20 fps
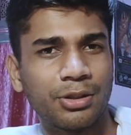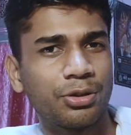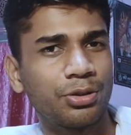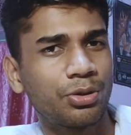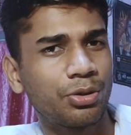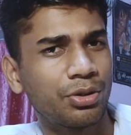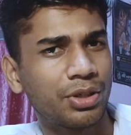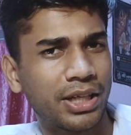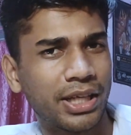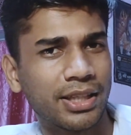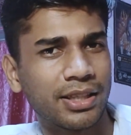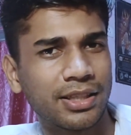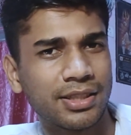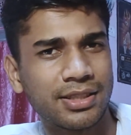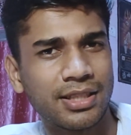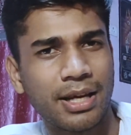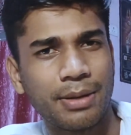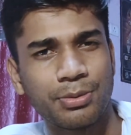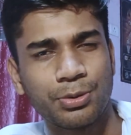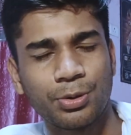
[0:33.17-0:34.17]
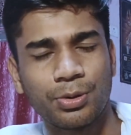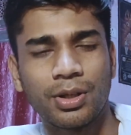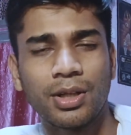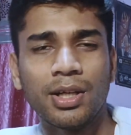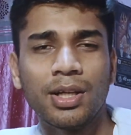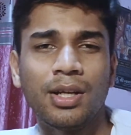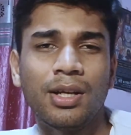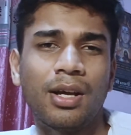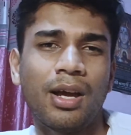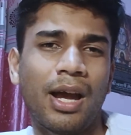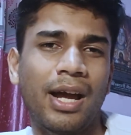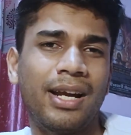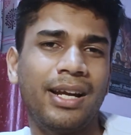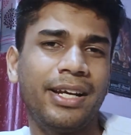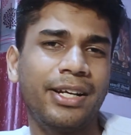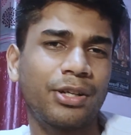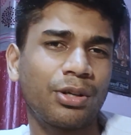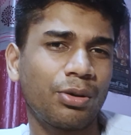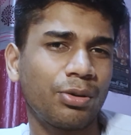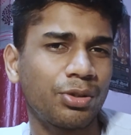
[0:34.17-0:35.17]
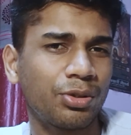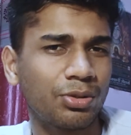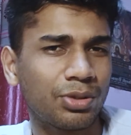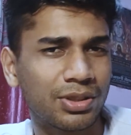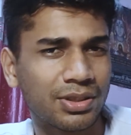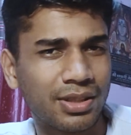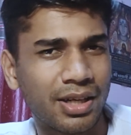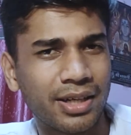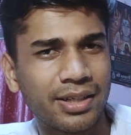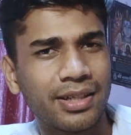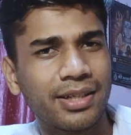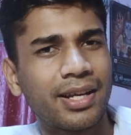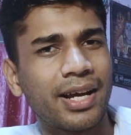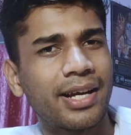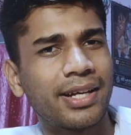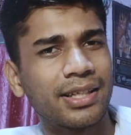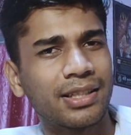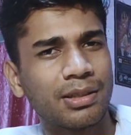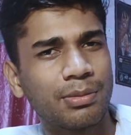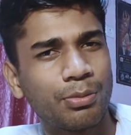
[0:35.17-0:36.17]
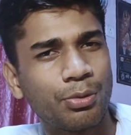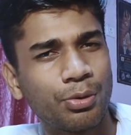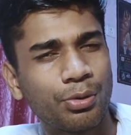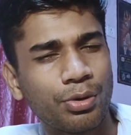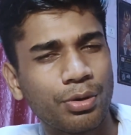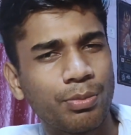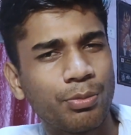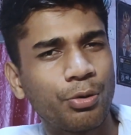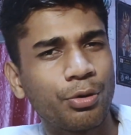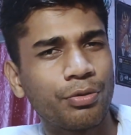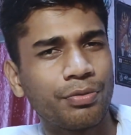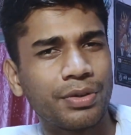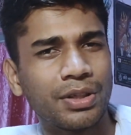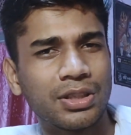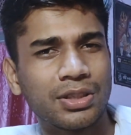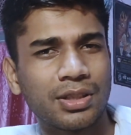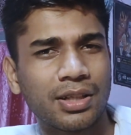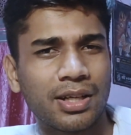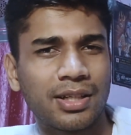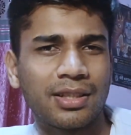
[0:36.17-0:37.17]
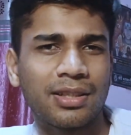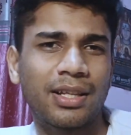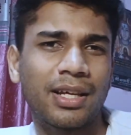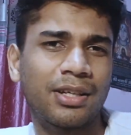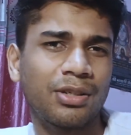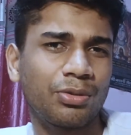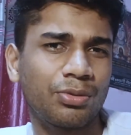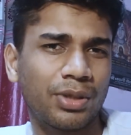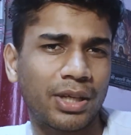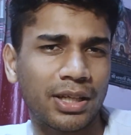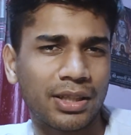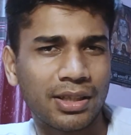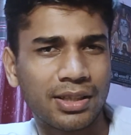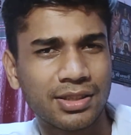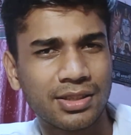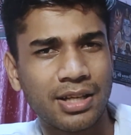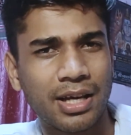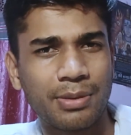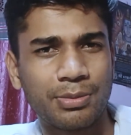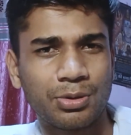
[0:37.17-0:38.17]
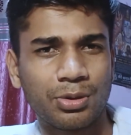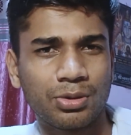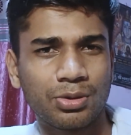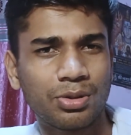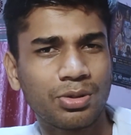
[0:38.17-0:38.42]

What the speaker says: You take the snapshot, and later on you started adding the more and more feature, and then you take the snapshot.